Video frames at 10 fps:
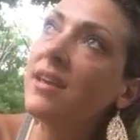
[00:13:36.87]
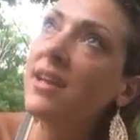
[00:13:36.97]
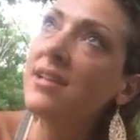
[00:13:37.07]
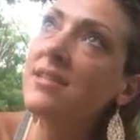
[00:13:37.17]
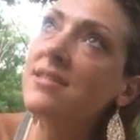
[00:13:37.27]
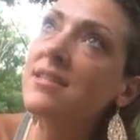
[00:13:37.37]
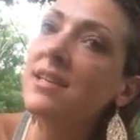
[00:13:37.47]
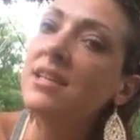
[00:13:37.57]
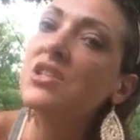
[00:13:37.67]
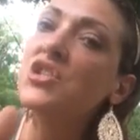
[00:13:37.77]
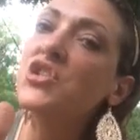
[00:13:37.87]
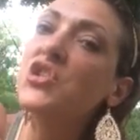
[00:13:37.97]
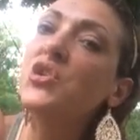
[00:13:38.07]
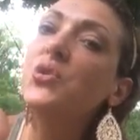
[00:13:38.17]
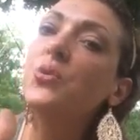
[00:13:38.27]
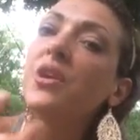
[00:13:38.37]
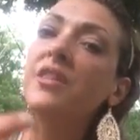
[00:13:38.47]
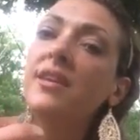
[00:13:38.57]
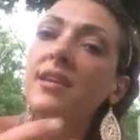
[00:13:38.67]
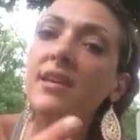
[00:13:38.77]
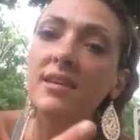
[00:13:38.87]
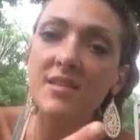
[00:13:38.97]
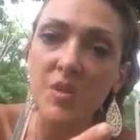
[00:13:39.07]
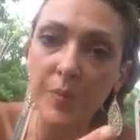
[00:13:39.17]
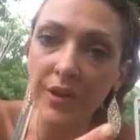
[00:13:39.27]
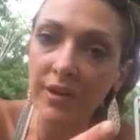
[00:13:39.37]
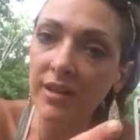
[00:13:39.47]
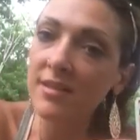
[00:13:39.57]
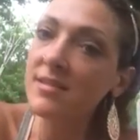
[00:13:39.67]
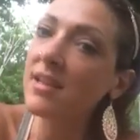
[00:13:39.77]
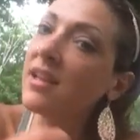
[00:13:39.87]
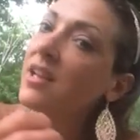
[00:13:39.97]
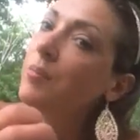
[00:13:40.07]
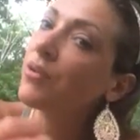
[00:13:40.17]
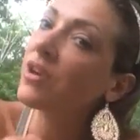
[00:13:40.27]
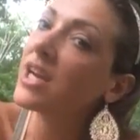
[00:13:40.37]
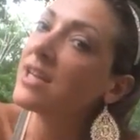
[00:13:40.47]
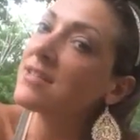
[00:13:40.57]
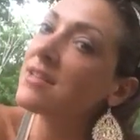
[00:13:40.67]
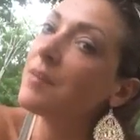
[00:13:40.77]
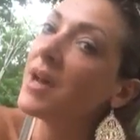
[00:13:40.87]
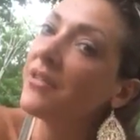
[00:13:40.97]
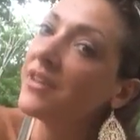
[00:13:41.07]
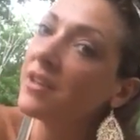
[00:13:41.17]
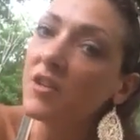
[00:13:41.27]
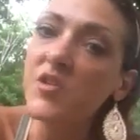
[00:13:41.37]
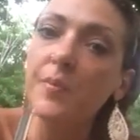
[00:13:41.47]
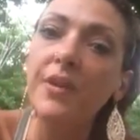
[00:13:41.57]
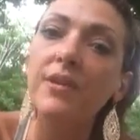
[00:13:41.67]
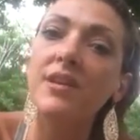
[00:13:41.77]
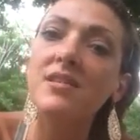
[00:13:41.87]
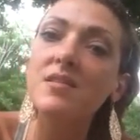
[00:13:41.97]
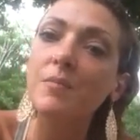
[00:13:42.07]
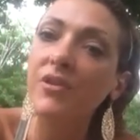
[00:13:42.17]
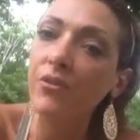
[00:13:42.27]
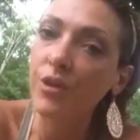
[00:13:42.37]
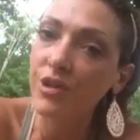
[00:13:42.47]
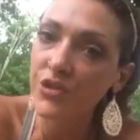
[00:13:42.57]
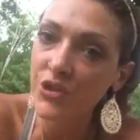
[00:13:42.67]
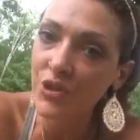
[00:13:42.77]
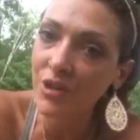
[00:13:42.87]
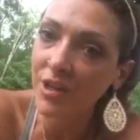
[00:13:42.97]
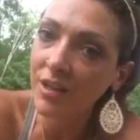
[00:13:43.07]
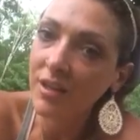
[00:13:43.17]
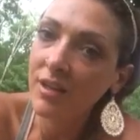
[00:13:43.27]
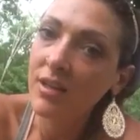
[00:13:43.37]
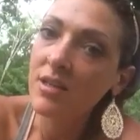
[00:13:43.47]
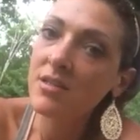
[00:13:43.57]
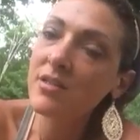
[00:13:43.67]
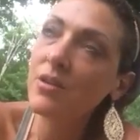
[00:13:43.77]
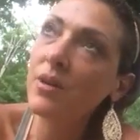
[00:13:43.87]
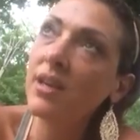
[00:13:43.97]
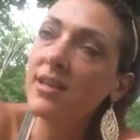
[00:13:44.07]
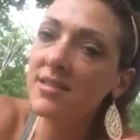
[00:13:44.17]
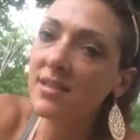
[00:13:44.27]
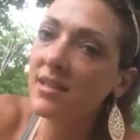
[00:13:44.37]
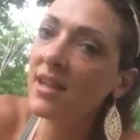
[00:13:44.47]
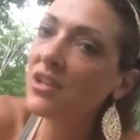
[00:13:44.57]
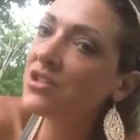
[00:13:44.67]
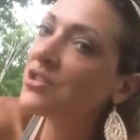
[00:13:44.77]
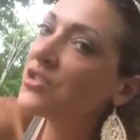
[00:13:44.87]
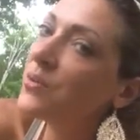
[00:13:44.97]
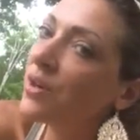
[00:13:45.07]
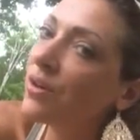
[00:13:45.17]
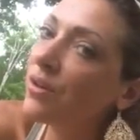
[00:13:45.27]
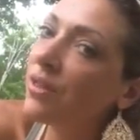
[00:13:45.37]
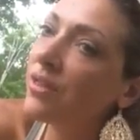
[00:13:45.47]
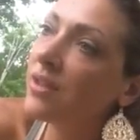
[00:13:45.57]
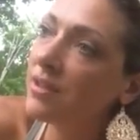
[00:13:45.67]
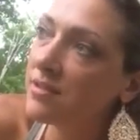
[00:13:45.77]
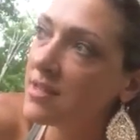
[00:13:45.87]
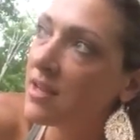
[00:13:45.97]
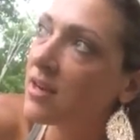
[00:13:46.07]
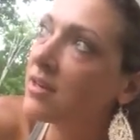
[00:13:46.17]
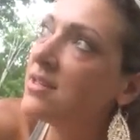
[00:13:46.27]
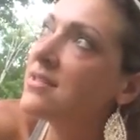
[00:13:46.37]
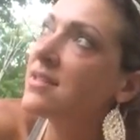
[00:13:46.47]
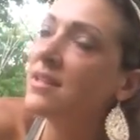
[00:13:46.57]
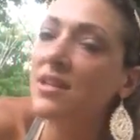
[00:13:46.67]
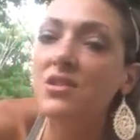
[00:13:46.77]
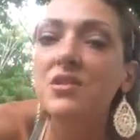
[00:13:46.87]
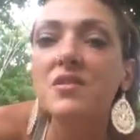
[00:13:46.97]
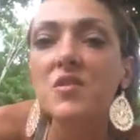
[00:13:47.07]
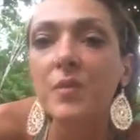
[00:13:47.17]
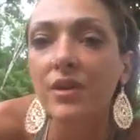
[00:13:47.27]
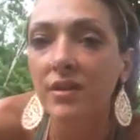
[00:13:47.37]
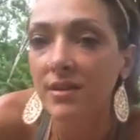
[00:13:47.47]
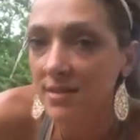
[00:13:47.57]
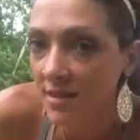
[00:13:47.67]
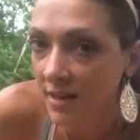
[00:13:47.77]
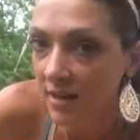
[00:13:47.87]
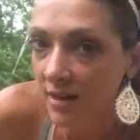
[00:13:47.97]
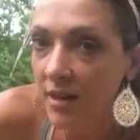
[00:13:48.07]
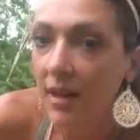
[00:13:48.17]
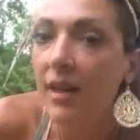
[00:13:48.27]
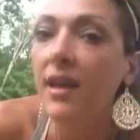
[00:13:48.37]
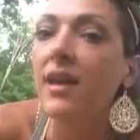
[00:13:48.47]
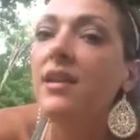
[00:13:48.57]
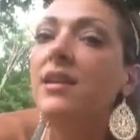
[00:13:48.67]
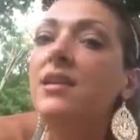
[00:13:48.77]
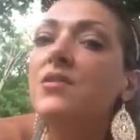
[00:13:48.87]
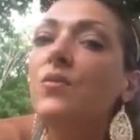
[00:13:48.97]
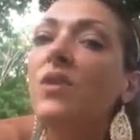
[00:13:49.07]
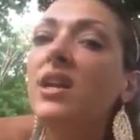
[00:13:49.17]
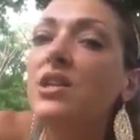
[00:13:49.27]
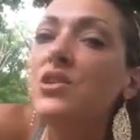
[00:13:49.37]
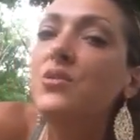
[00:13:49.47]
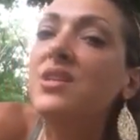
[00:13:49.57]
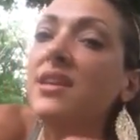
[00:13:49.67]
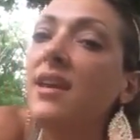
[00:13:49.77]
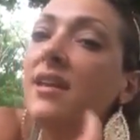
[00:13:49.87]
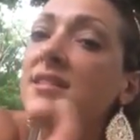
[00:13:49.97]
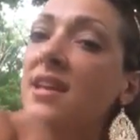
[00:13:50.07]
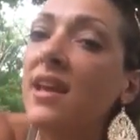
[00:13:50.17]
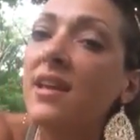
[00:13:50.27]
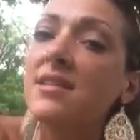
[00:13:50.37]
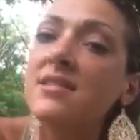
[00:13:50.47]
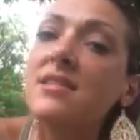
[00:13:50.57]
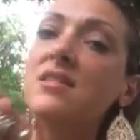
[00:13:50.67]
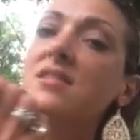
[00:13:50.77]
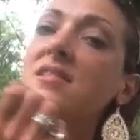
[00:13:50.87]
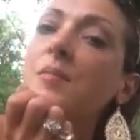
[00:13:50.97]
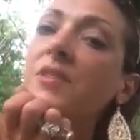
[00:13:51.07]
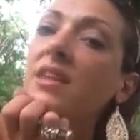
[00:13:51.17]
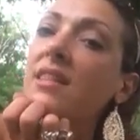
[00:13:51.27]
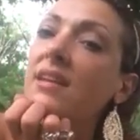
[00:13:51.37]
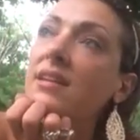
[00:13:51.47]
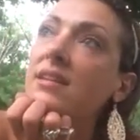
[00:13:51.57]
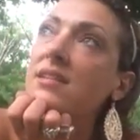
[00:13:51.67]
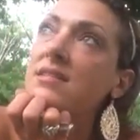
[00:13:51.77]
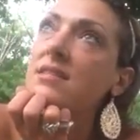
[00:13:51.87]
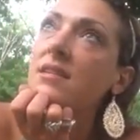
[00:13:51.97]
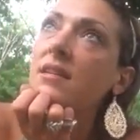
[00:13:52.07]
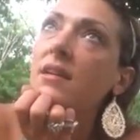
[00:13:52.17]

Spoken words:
gets into the experience, and he prays about the experience before his journey. So his connection to earth is there, his connection to spirit is there, and he's ready to dig his hands into something that is